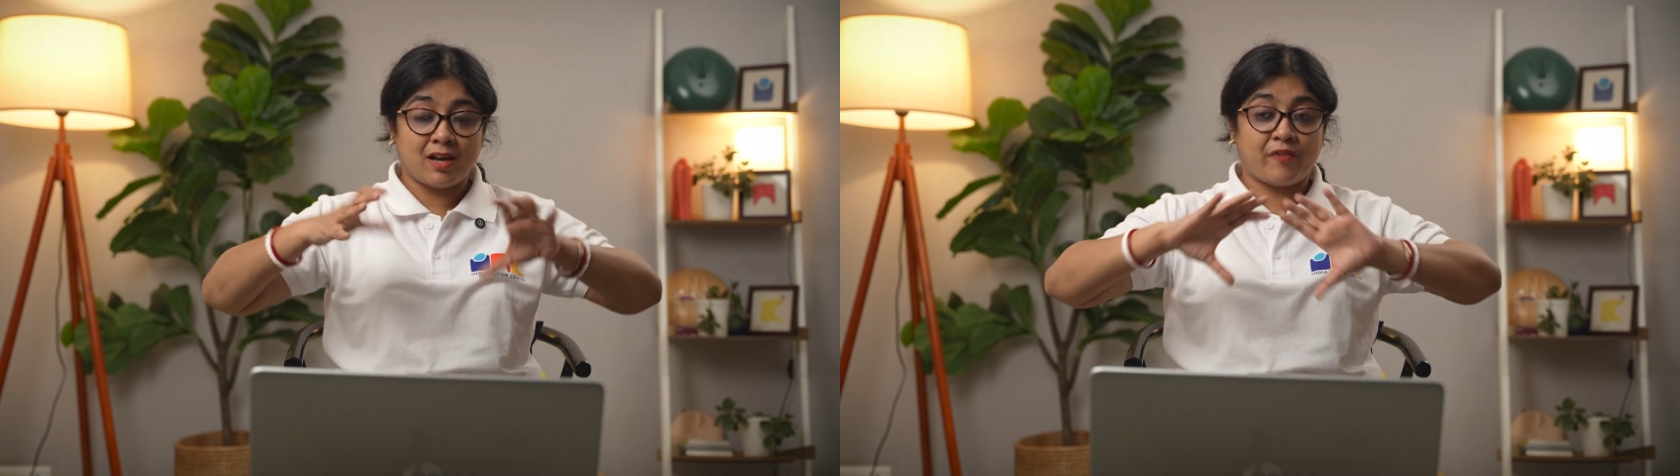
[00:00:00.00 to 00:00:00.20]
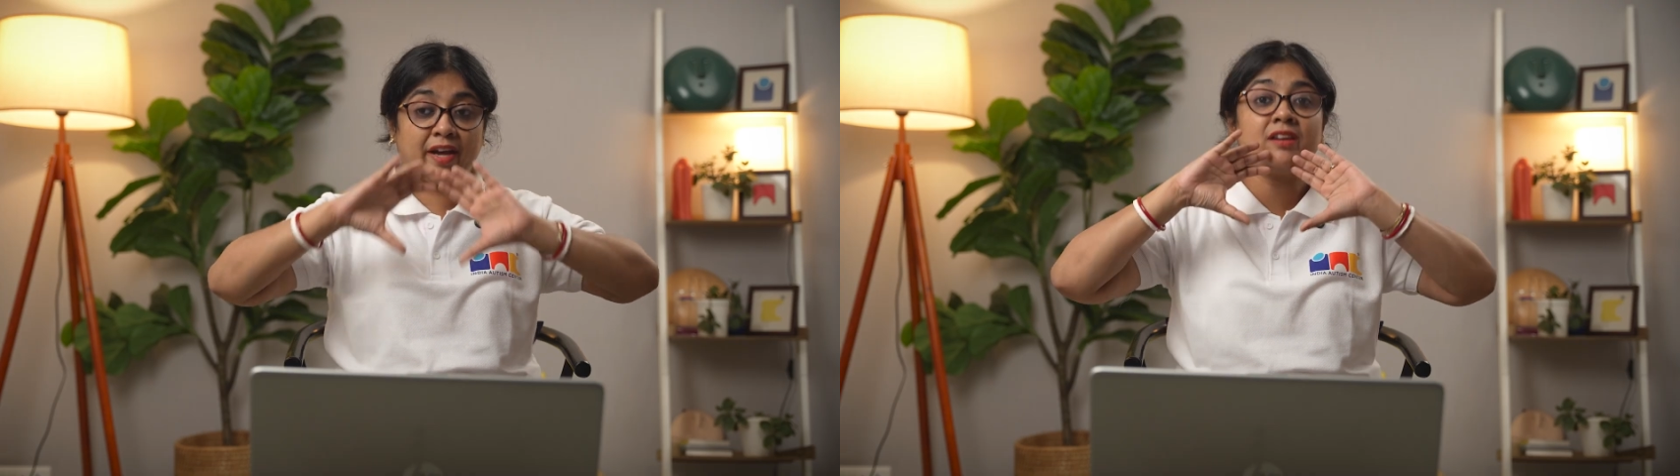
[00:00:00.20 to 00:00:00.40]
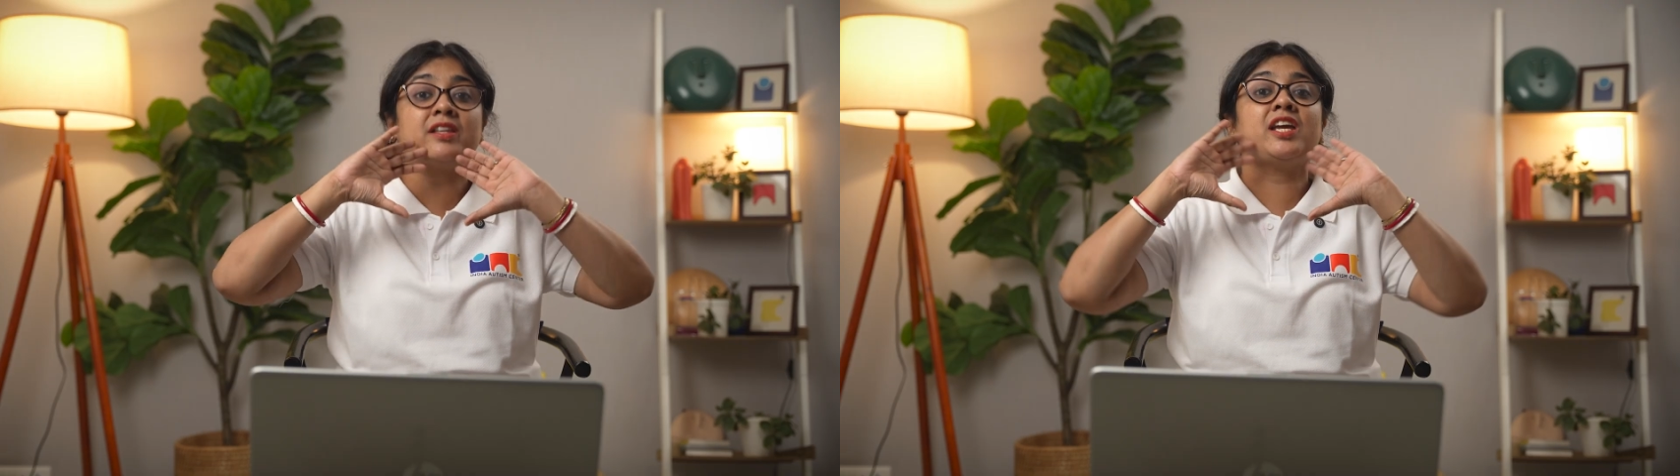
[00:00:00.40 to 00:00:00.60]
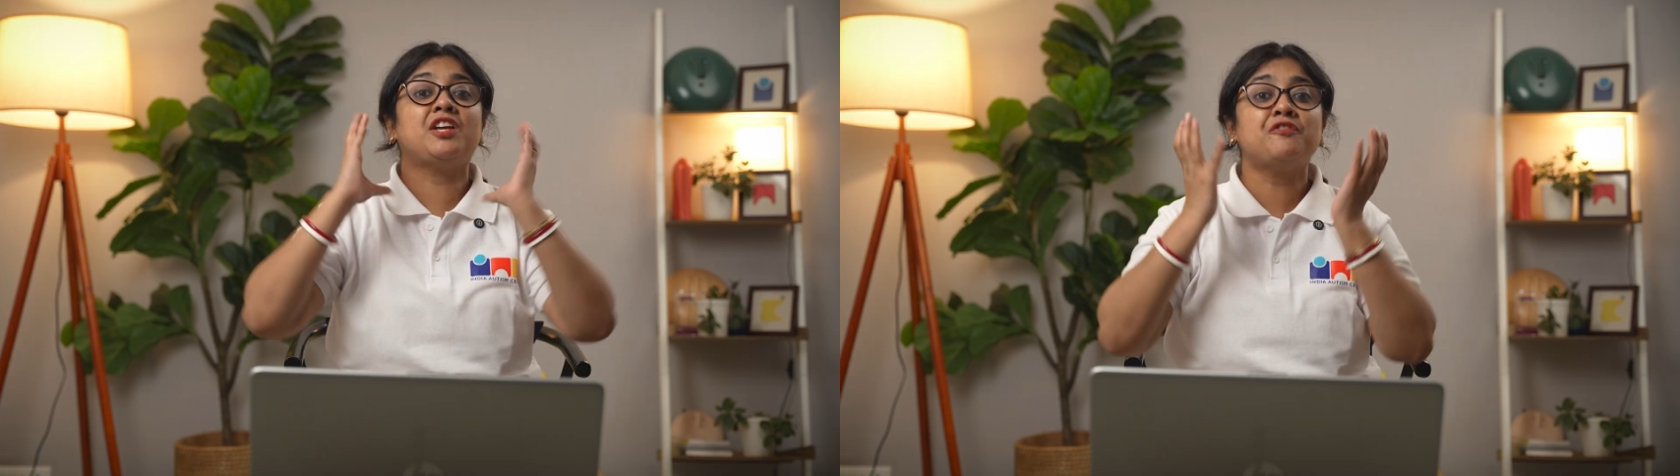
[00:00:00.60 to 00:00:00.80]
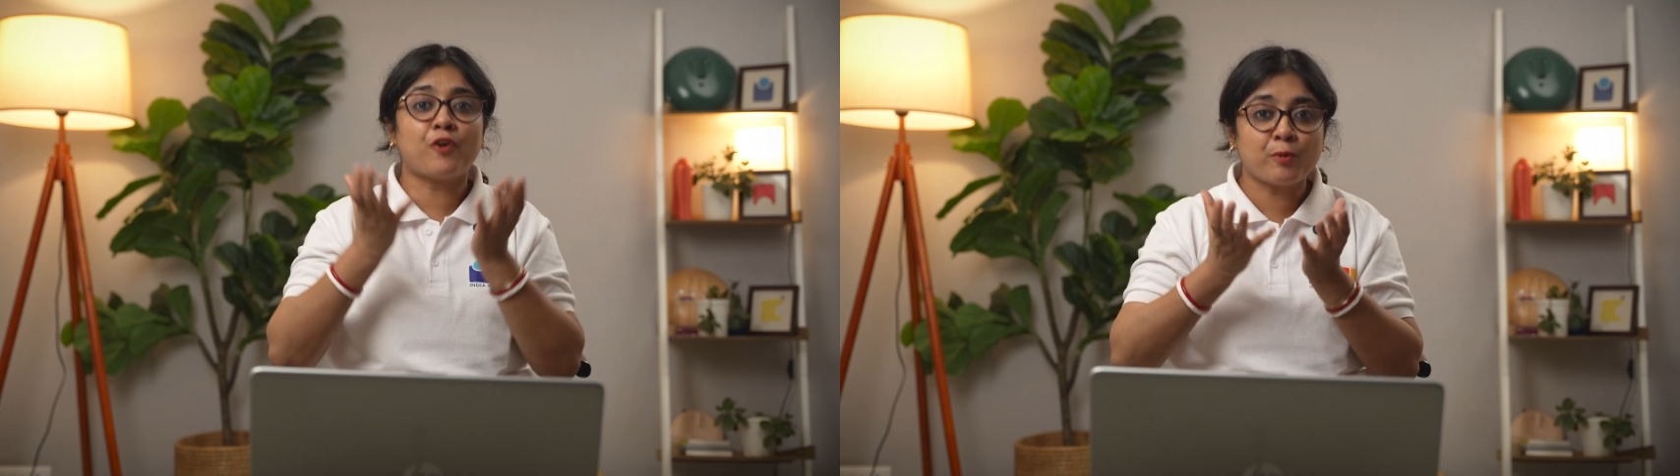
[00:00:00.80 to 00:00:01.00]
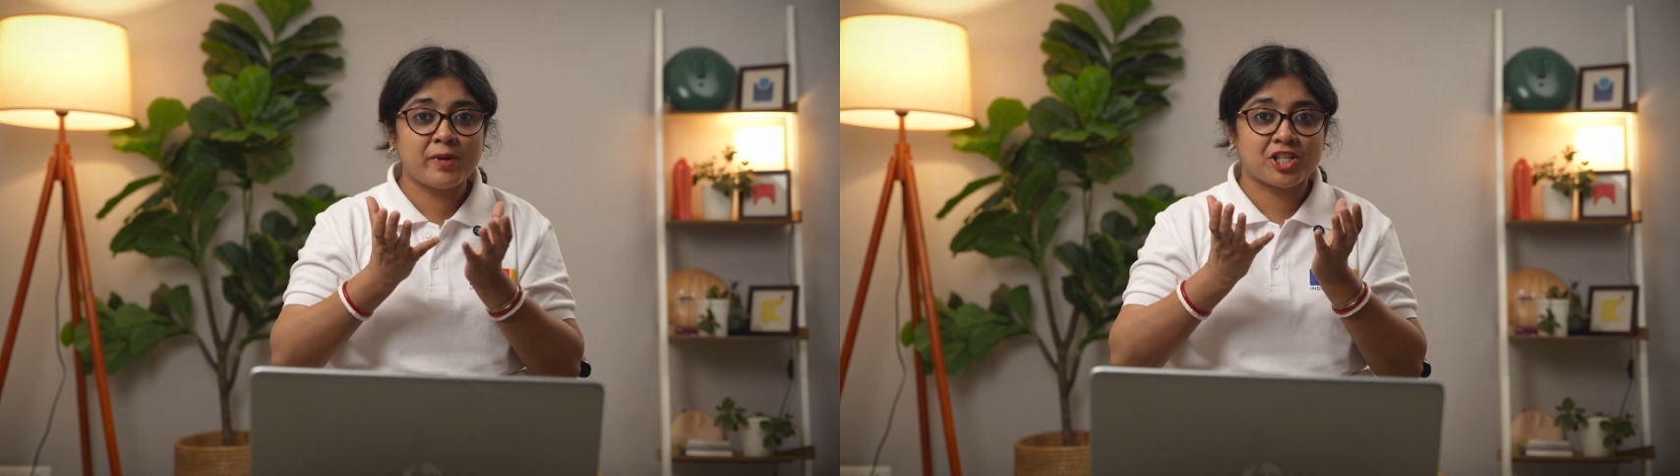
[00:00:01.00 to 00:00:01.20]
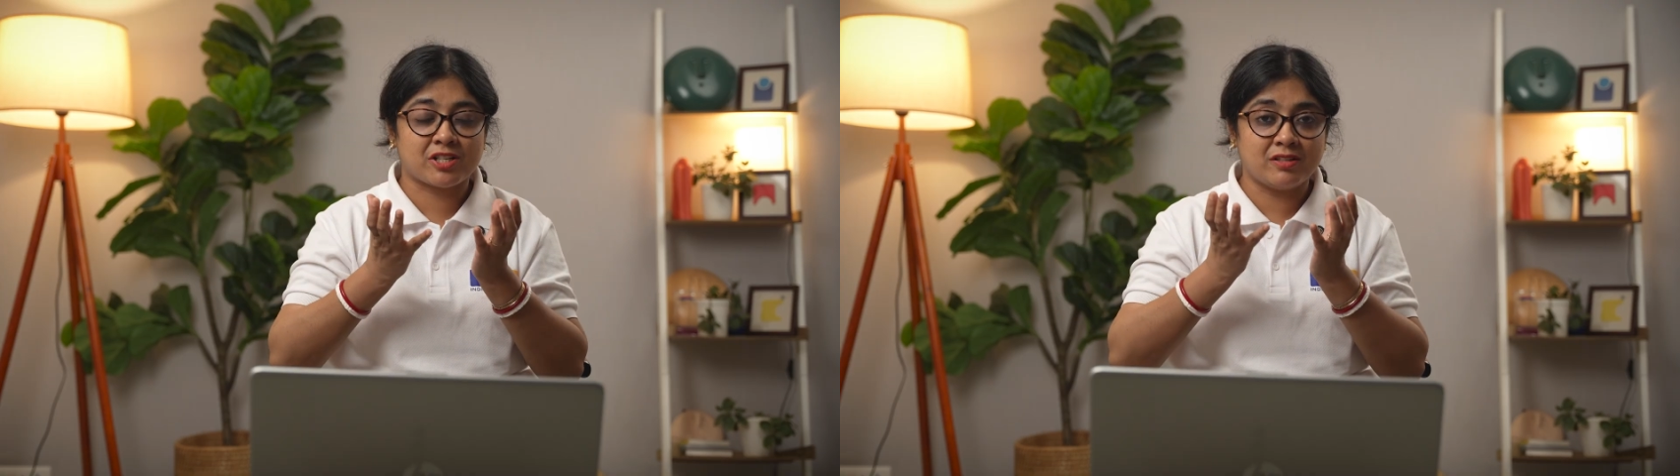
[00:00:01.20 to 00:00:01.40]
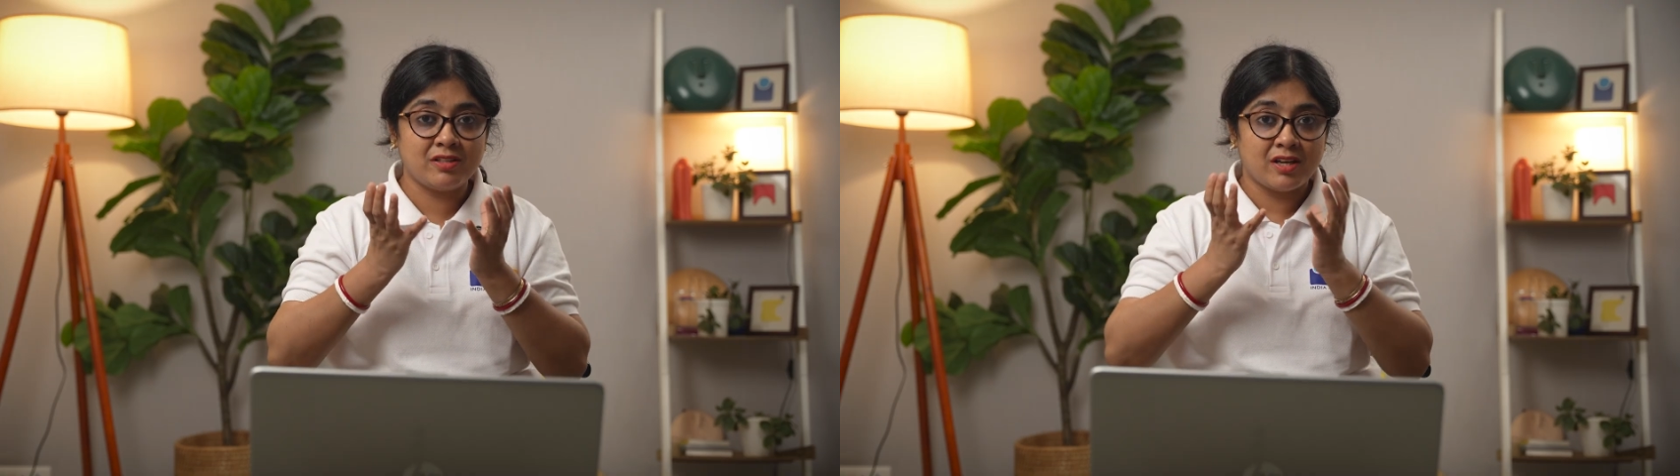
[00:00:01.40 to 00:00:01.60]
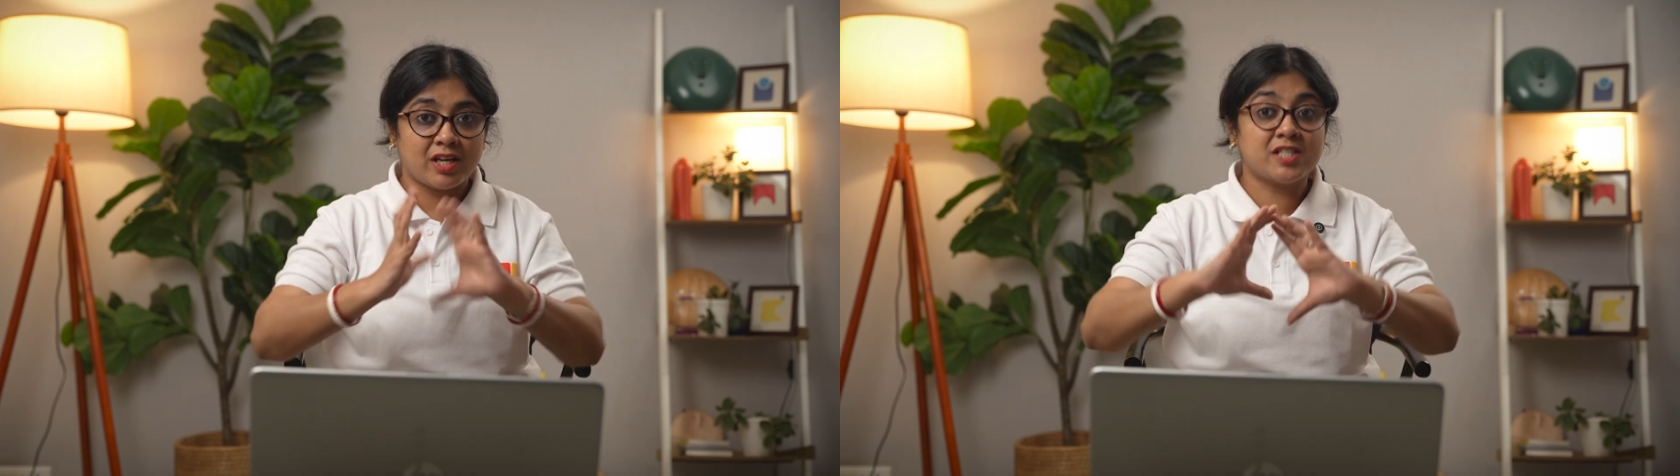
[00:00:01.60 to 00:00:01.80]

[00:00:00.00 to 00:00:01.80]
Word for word: where the information